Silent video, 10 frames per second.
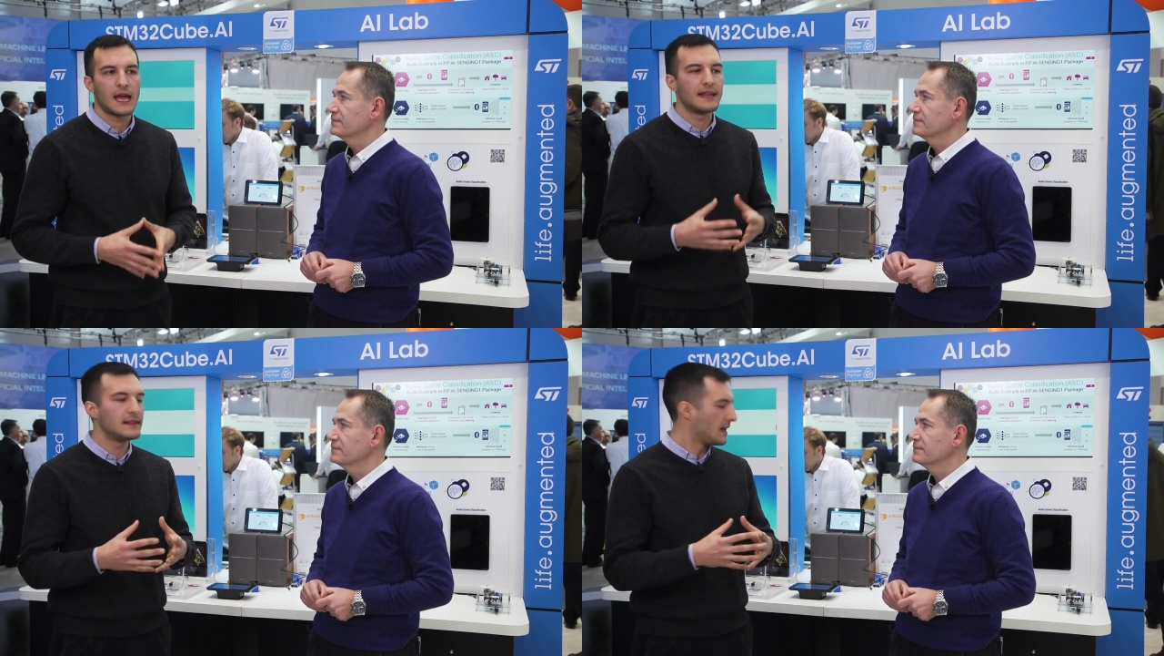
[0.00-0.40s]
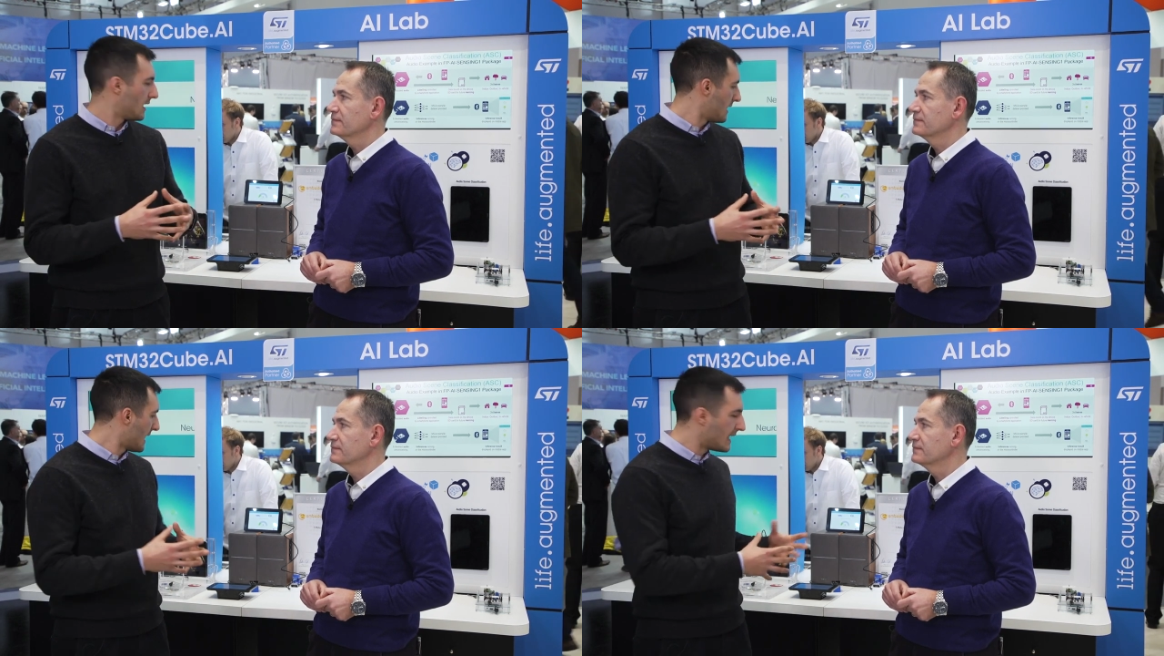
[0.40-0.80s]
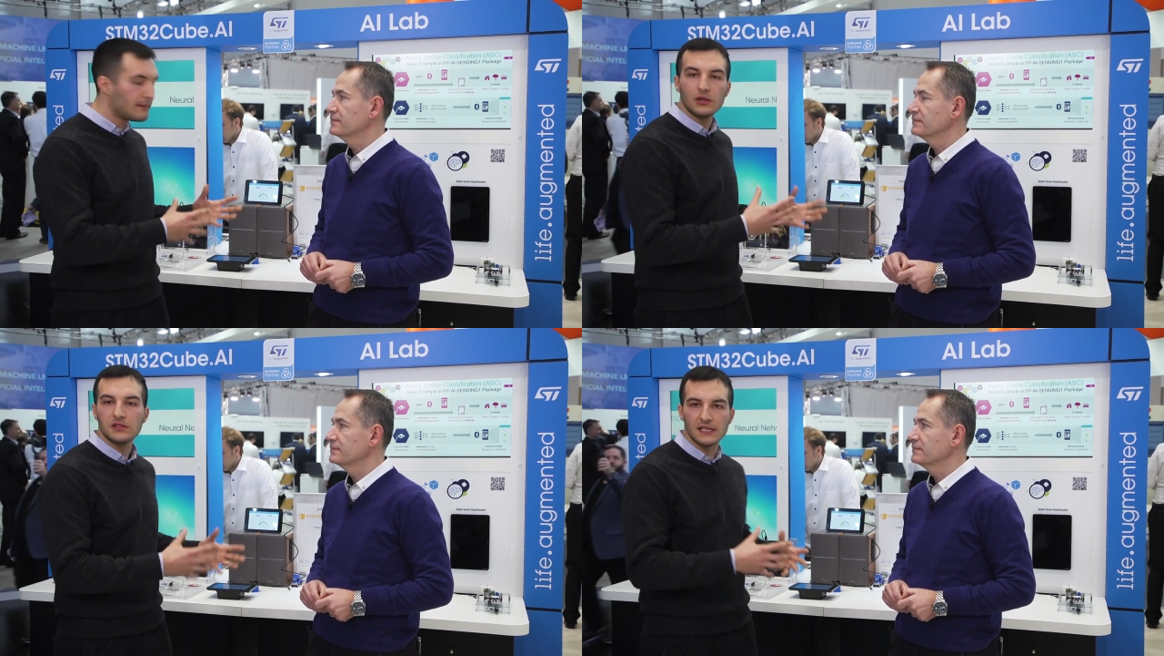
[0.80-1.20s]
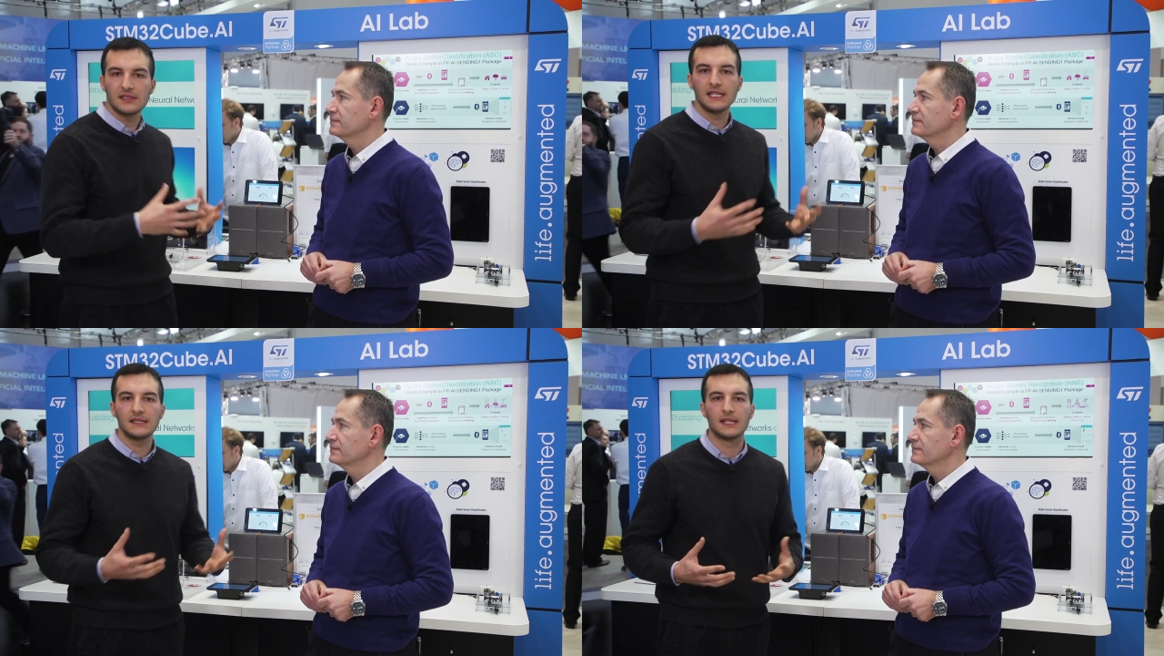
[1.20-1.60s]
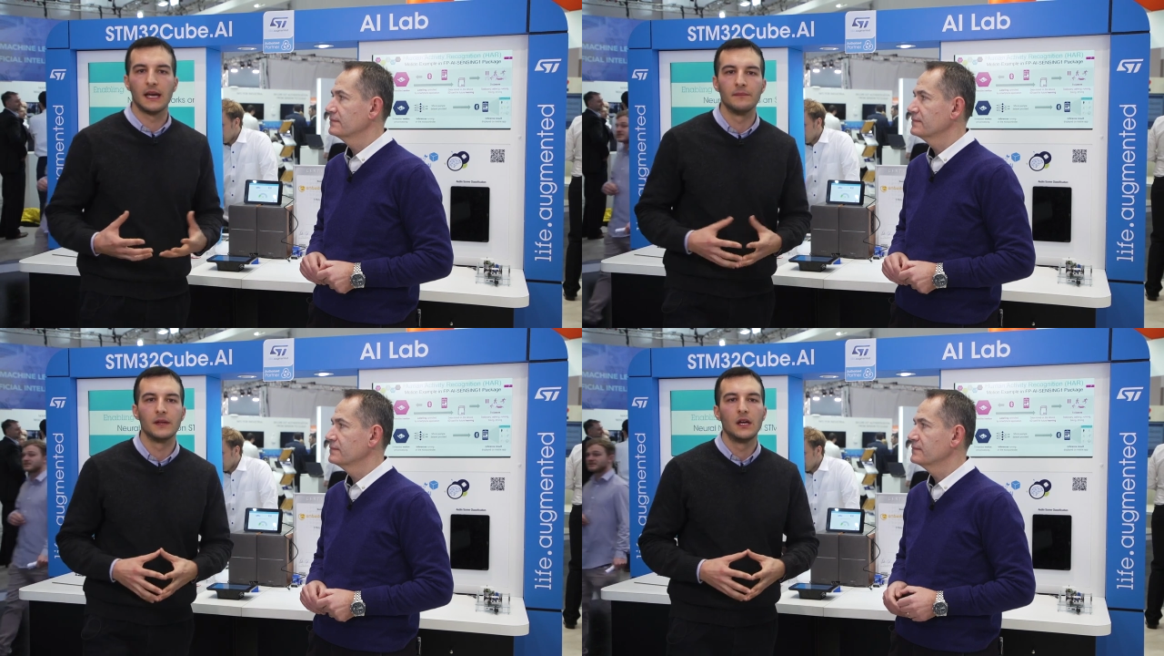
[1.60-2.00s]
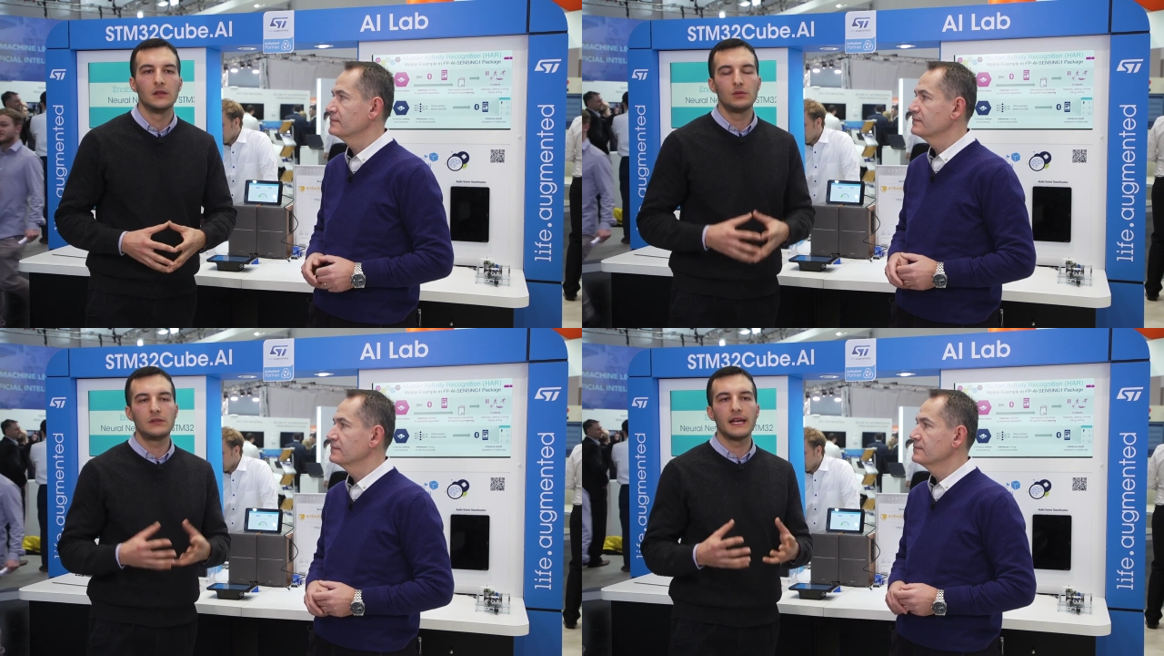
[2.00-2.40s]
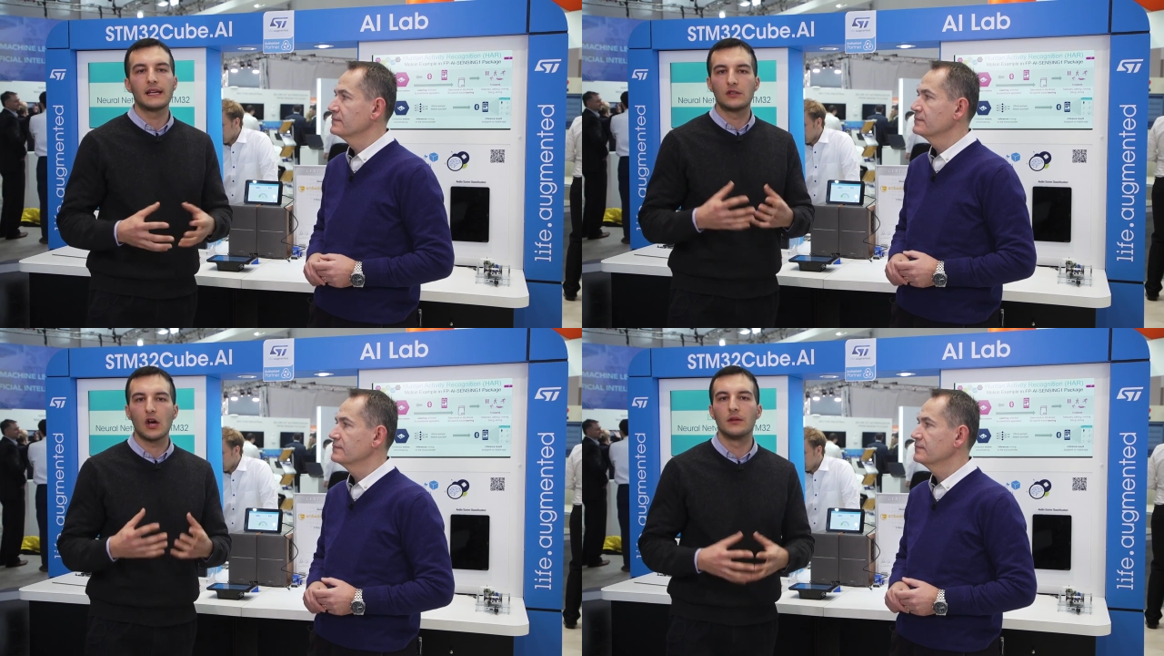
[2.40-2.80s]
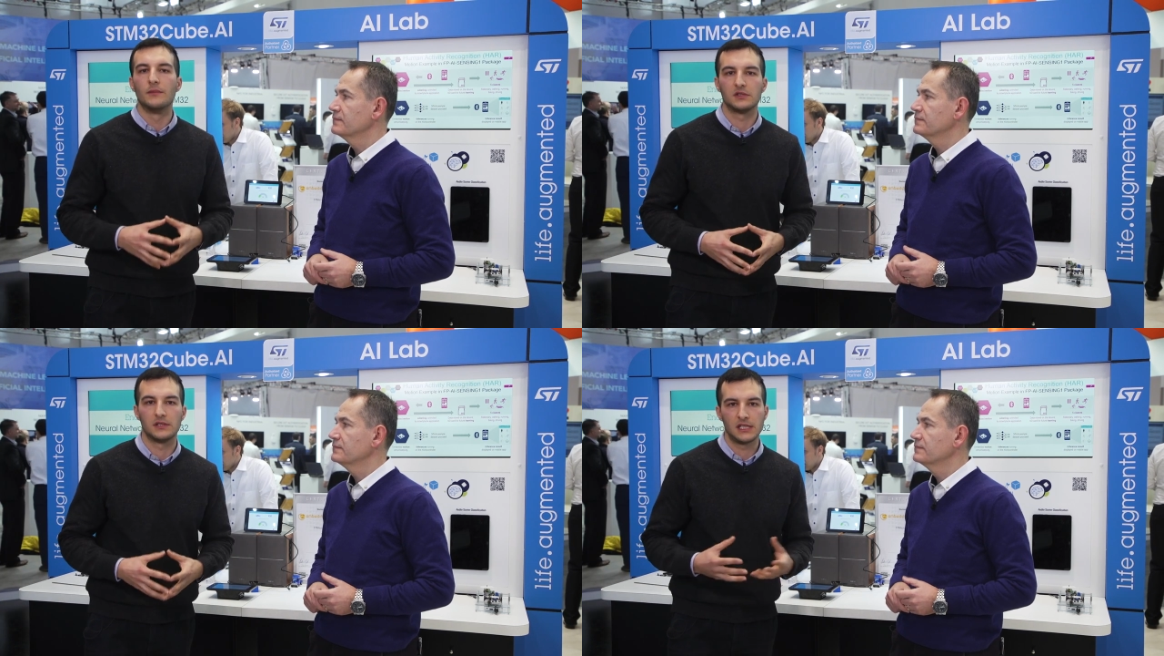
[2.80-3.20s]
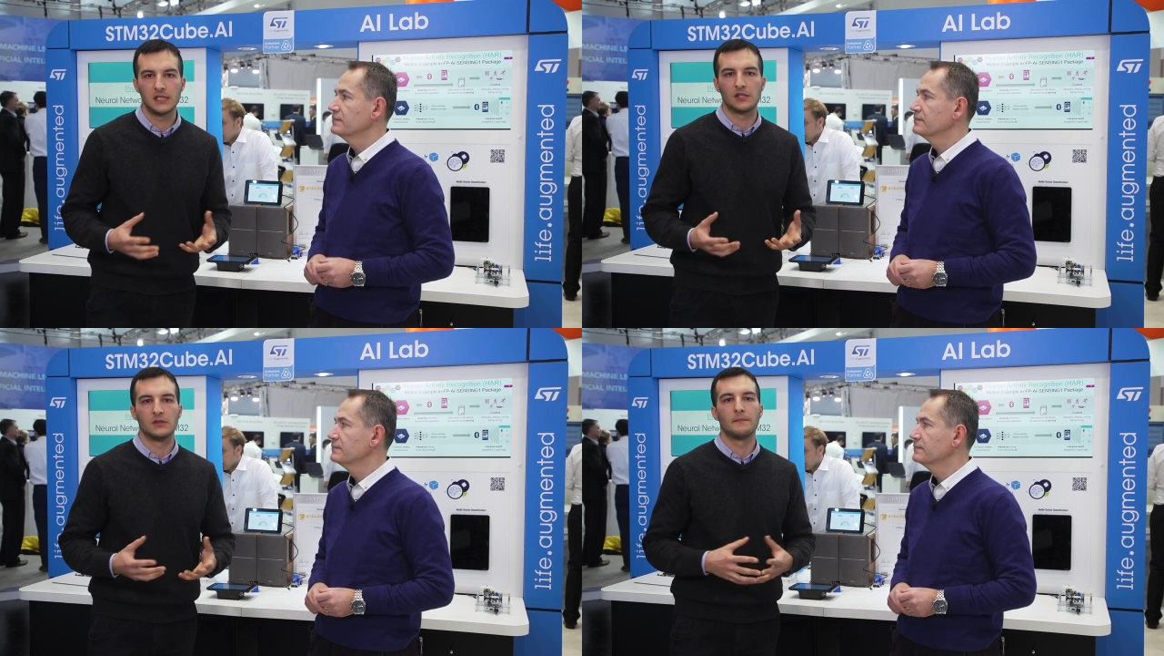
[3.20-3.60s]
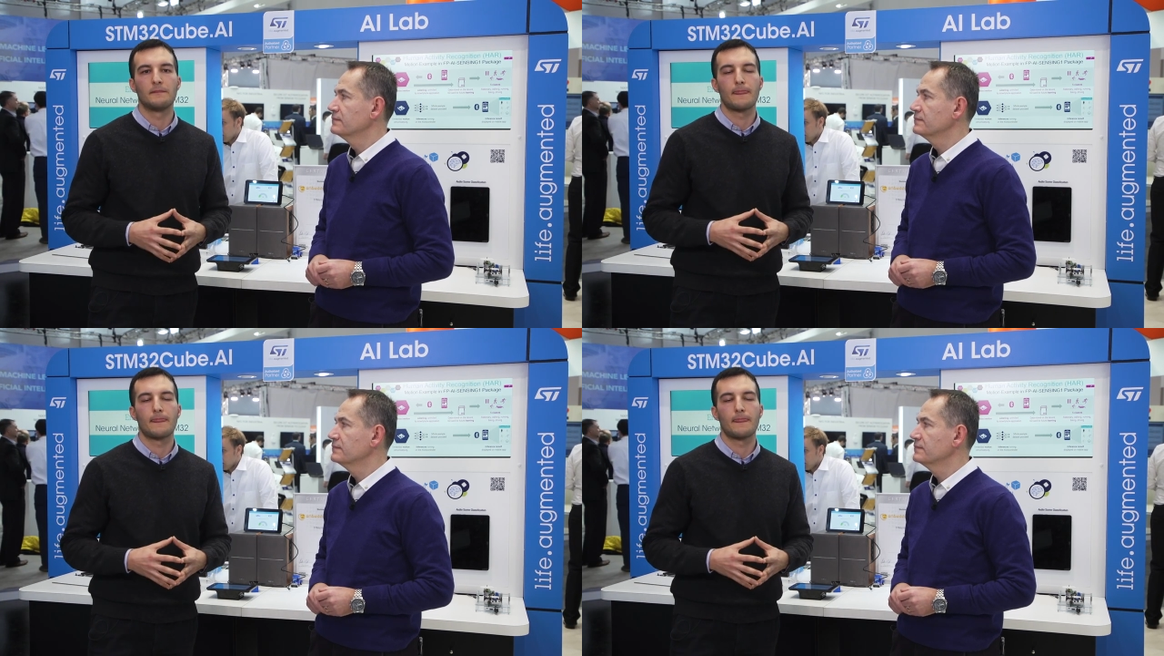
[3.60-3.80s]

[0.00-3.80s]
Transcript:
Speaker 1: and enables the system to take autonomous decisions.